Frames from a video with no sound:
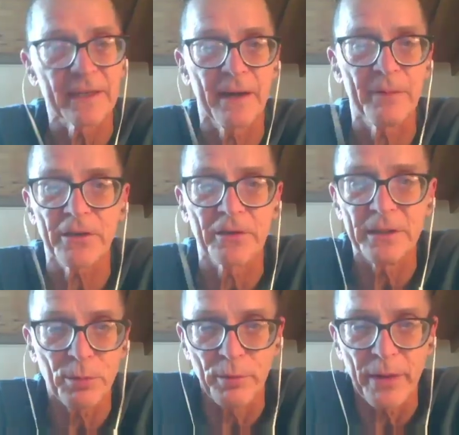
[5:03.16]
economic, or
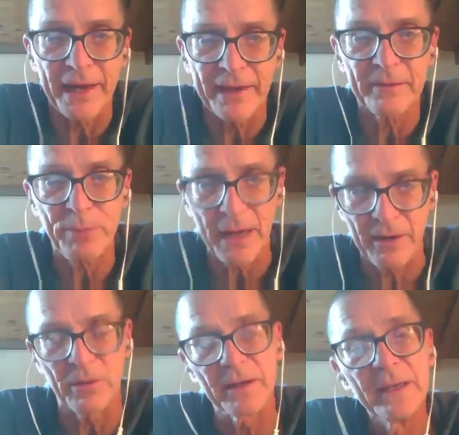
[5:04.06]
diplomatic
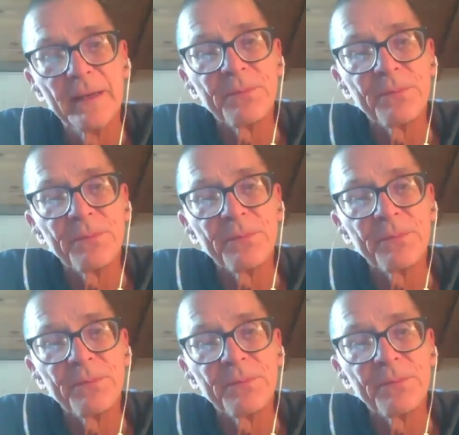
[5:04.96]
power.